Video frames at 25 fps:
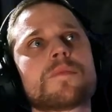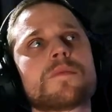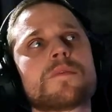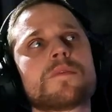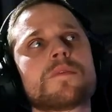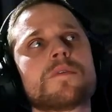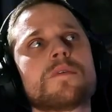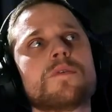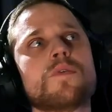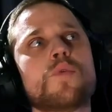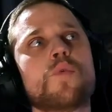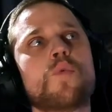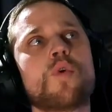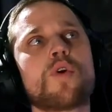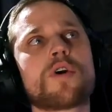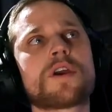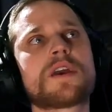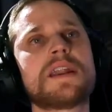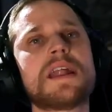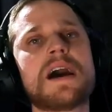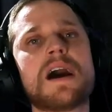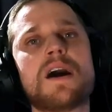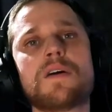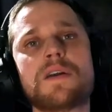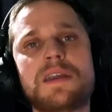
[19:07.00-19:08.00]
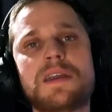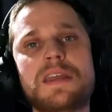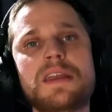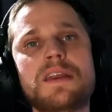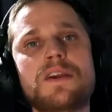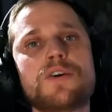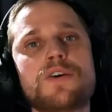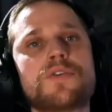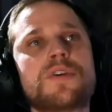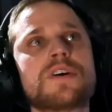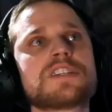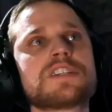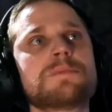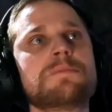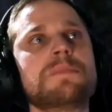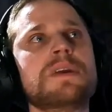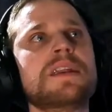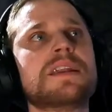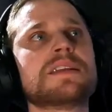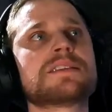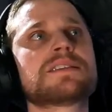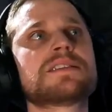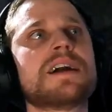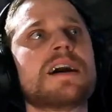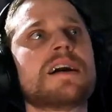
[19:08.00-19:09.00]
working out here doesn't mean
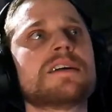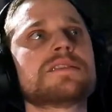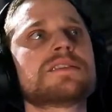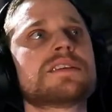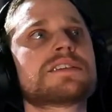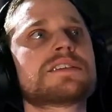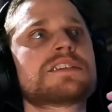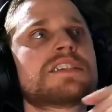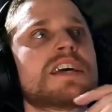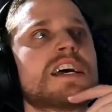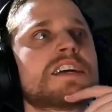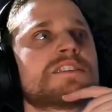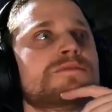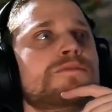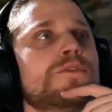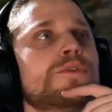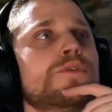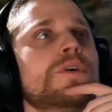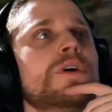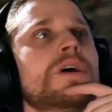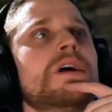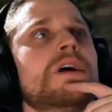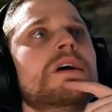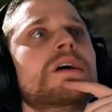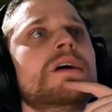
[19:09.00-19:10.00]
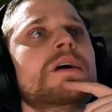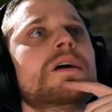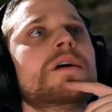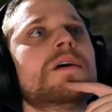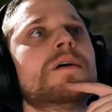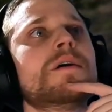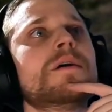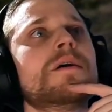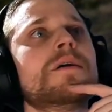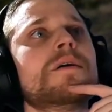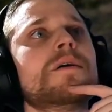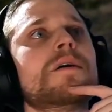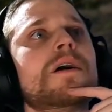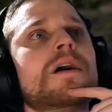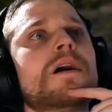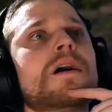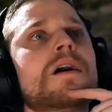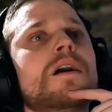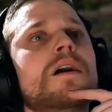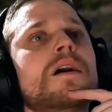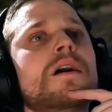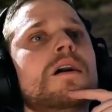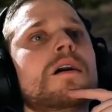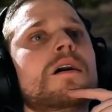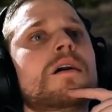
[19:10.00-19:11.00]
it's not successful.
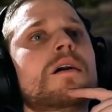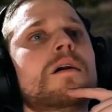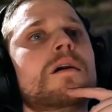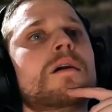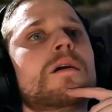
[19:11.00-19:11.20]
But